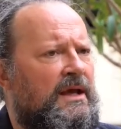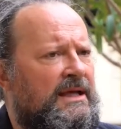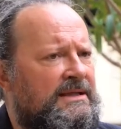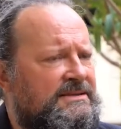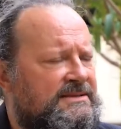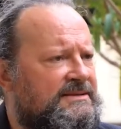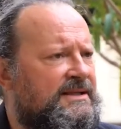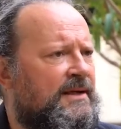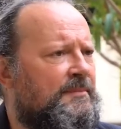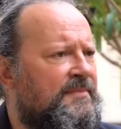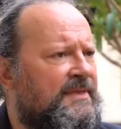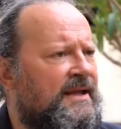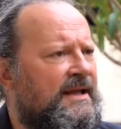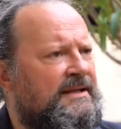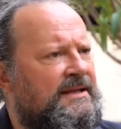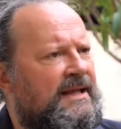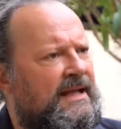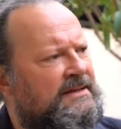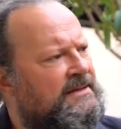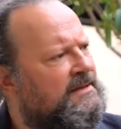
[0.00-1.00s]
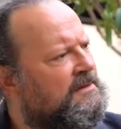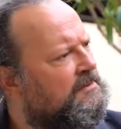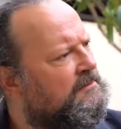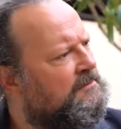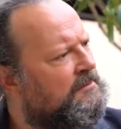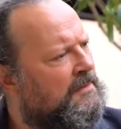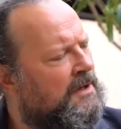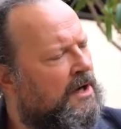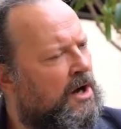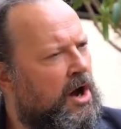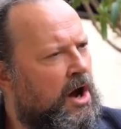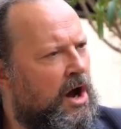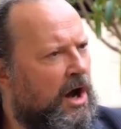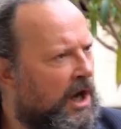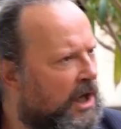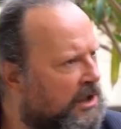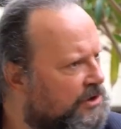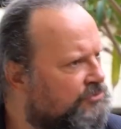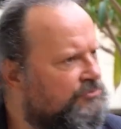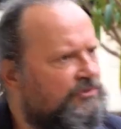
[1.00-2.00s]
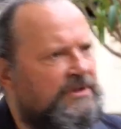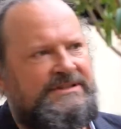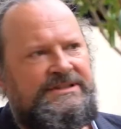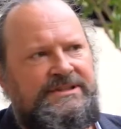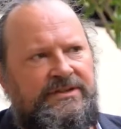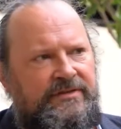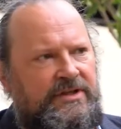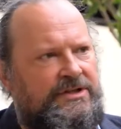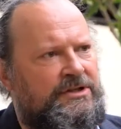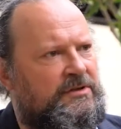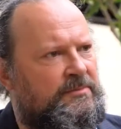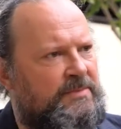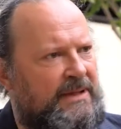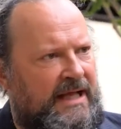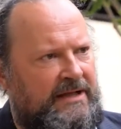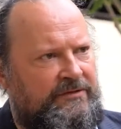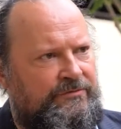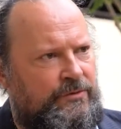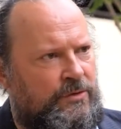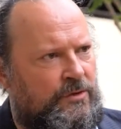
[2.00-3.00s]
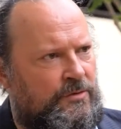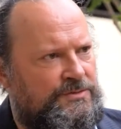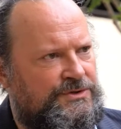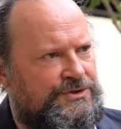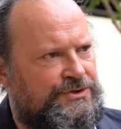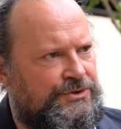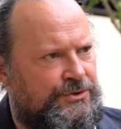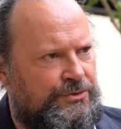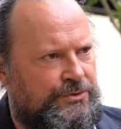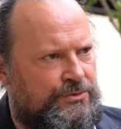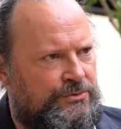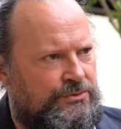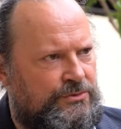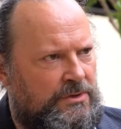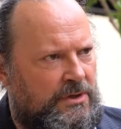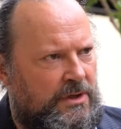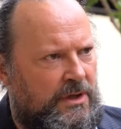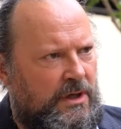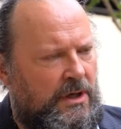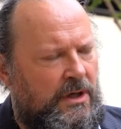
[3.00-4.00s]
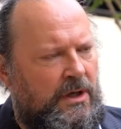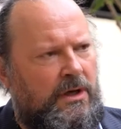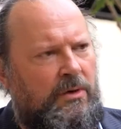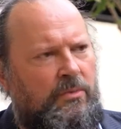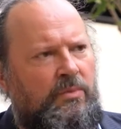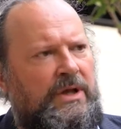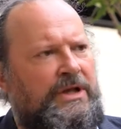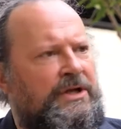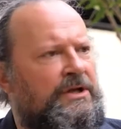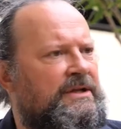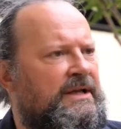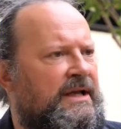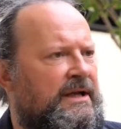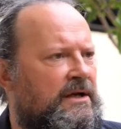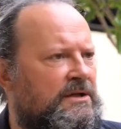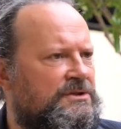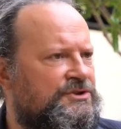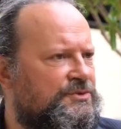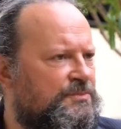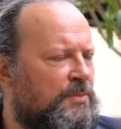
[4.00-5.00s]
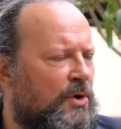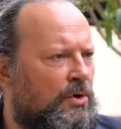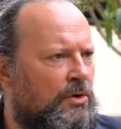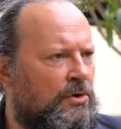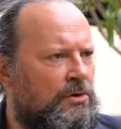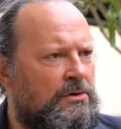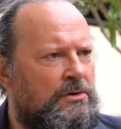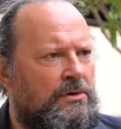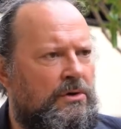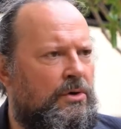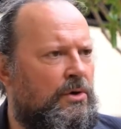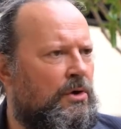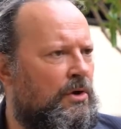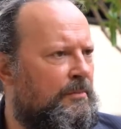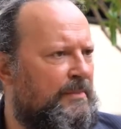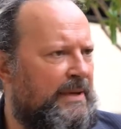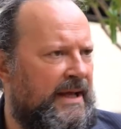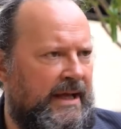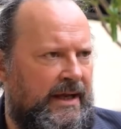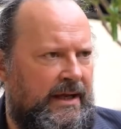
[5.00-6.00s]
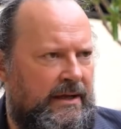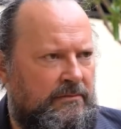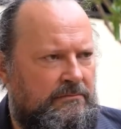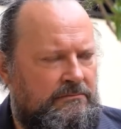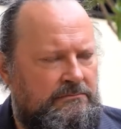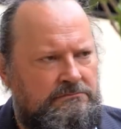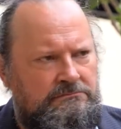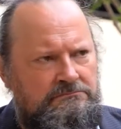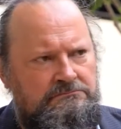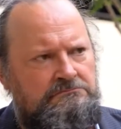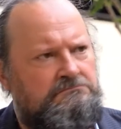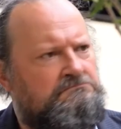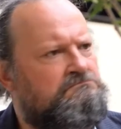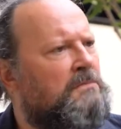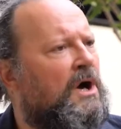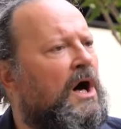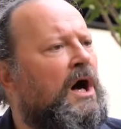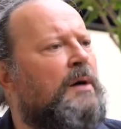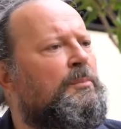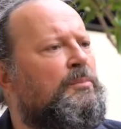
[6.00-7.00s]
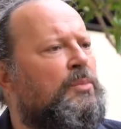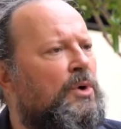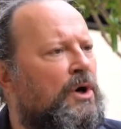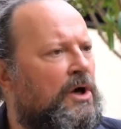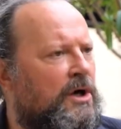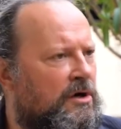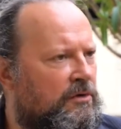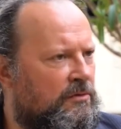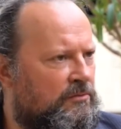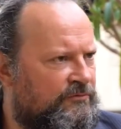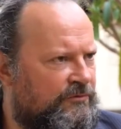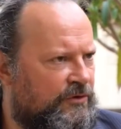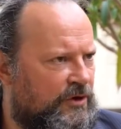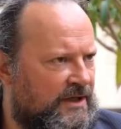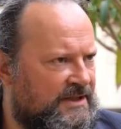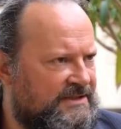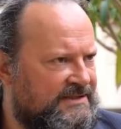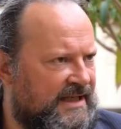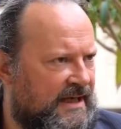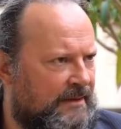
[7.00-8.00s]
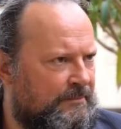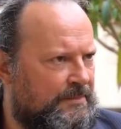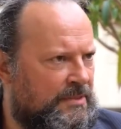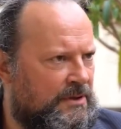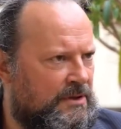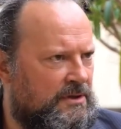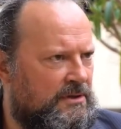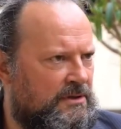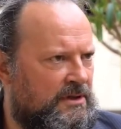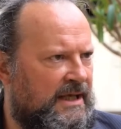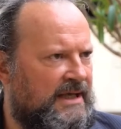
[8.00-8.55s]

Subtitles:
is something that hundreds of other platforms do, whether they are small or big. Upwork, for example,